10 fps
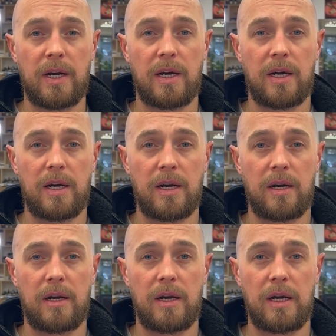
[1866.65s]

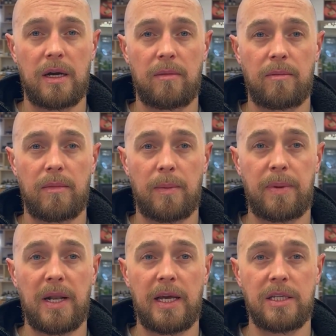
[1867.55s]
a
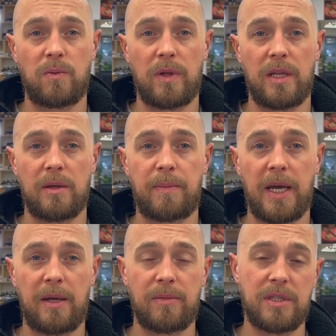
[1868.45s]
place within the
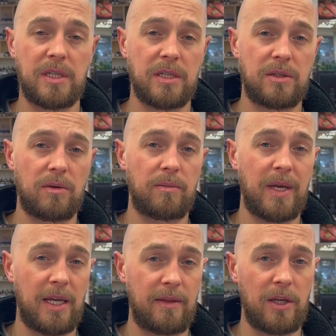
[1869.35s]
payment system
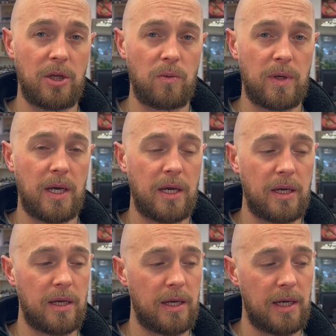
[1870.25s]
in the
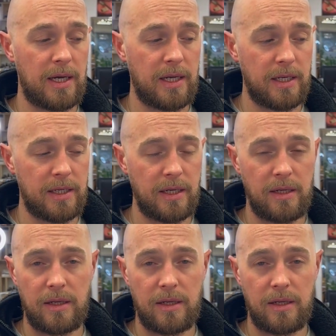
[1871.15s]
UK, and